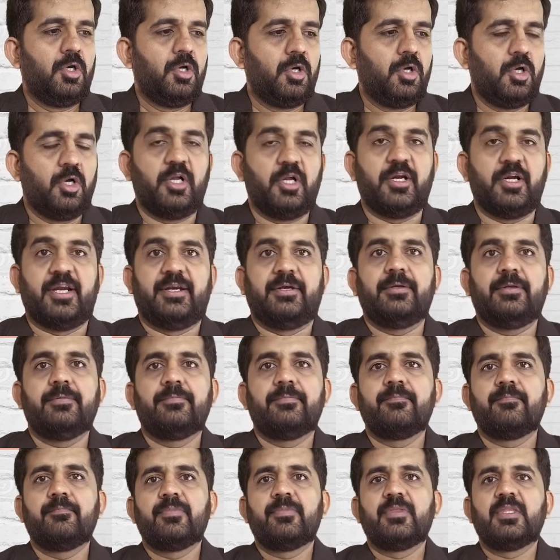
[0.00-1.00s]
Alright.
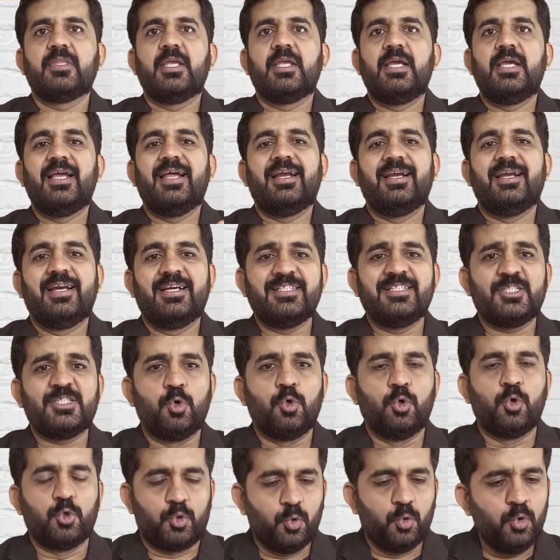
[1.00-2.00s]
Let us
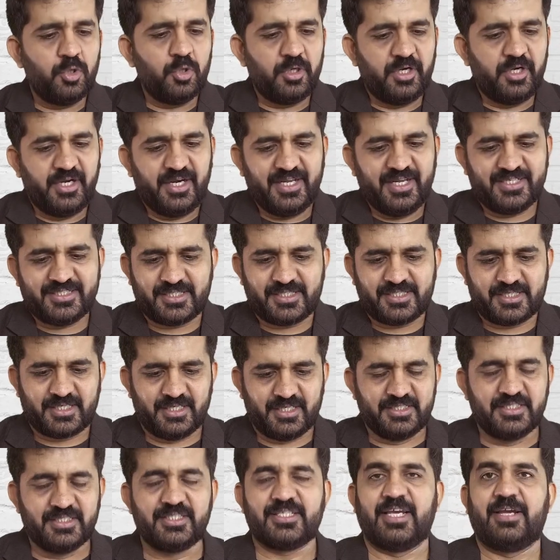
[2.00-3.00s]
go to next
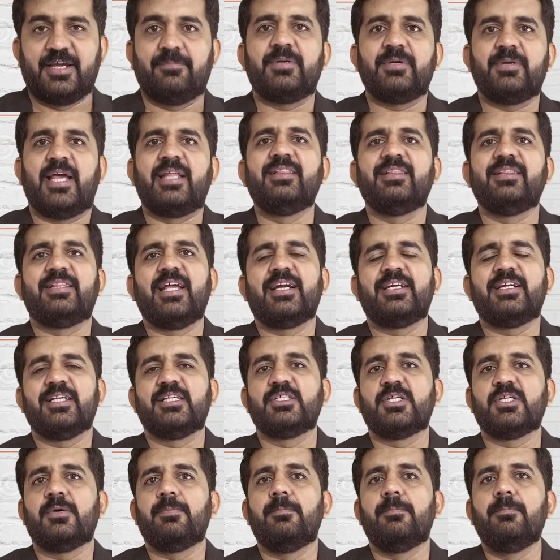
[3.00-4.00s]
concept, and that is
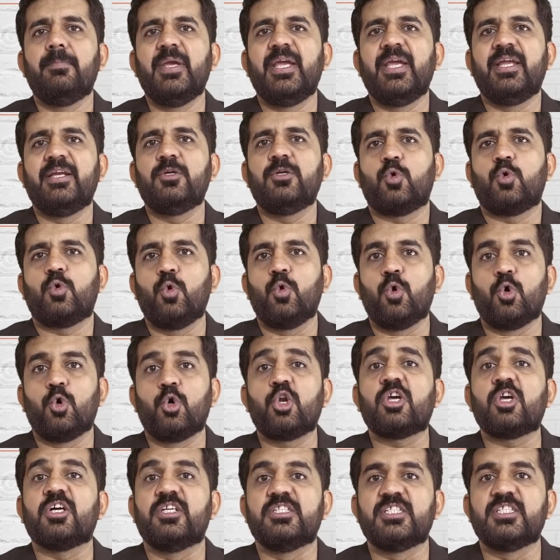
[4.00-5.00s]
the main
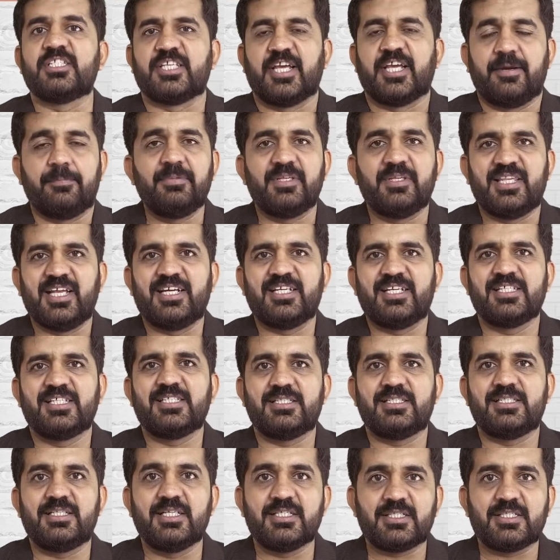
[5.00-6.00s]
core concept. That is,
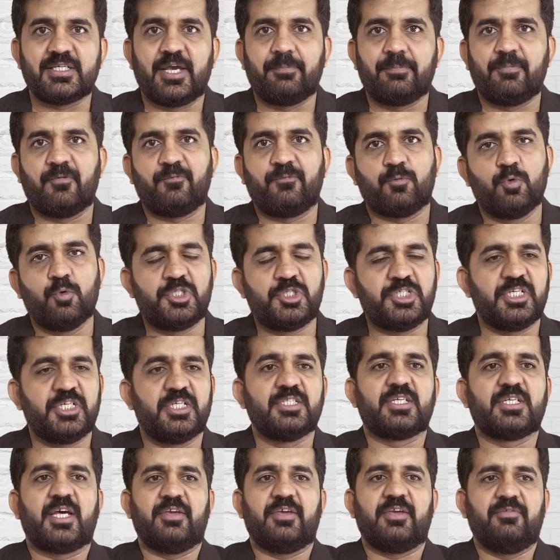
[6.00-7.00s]
this type of
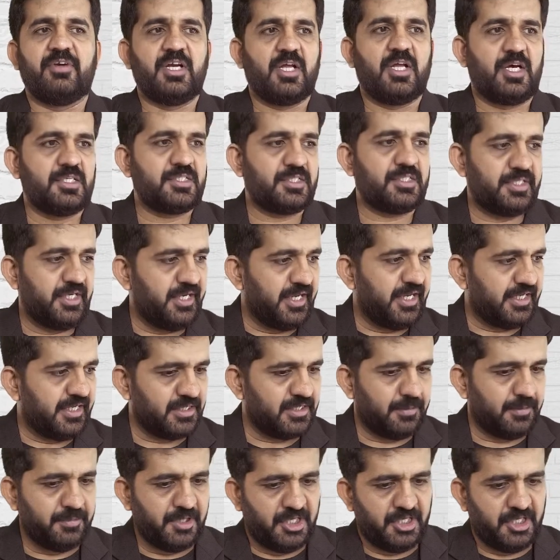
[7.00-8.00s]
questions are even asked in
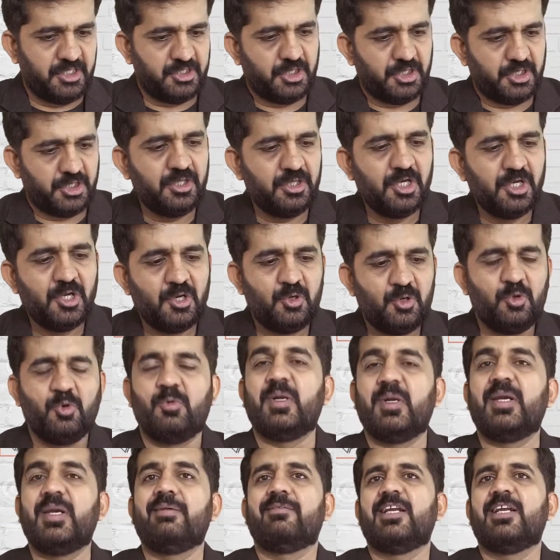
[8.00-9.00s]
examination. No
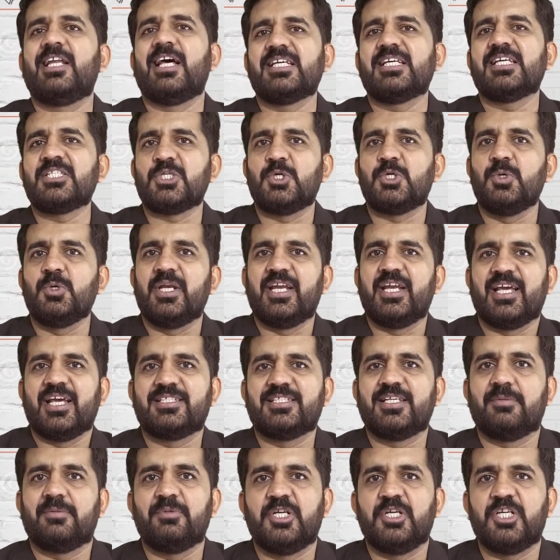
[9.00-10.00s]
one will ask you in
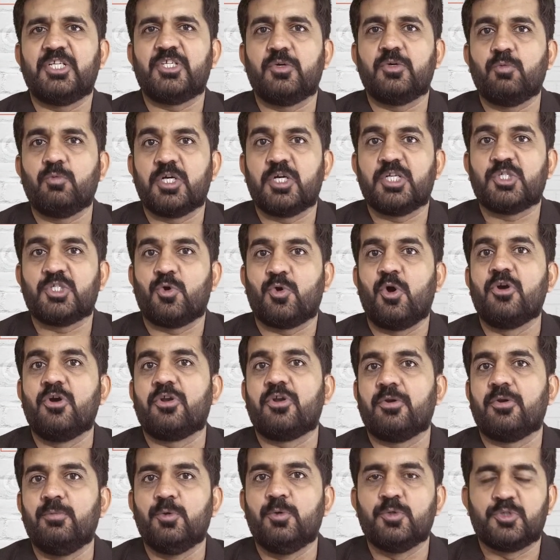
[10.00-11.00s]
examination what is
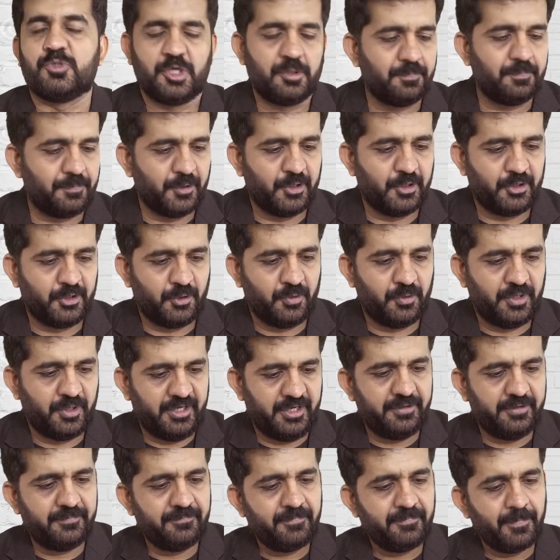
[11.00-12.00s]
contribution per
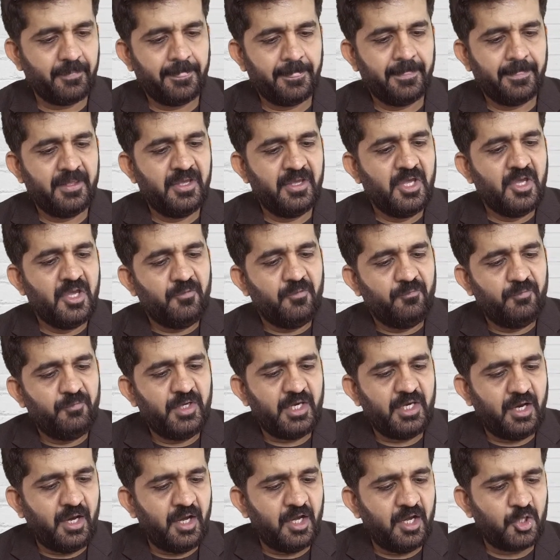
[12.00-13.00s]
unit.
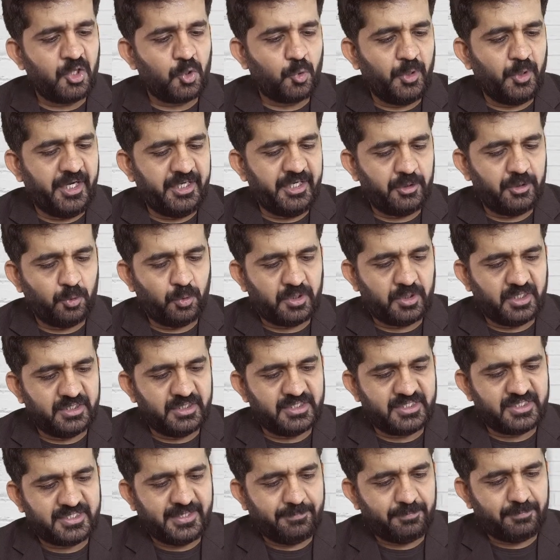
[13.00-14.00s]
We are going to
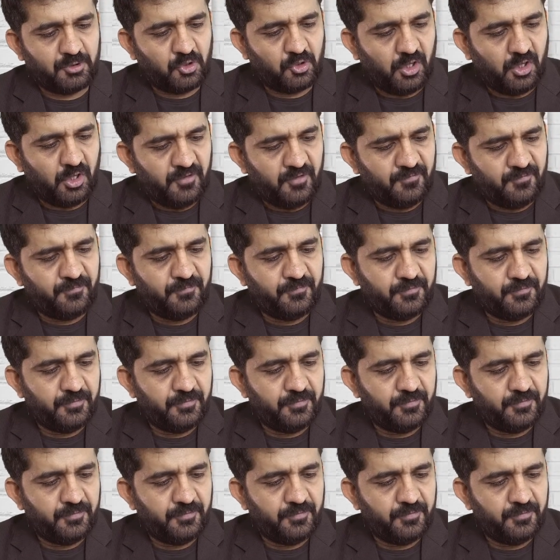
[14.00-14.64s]
concept of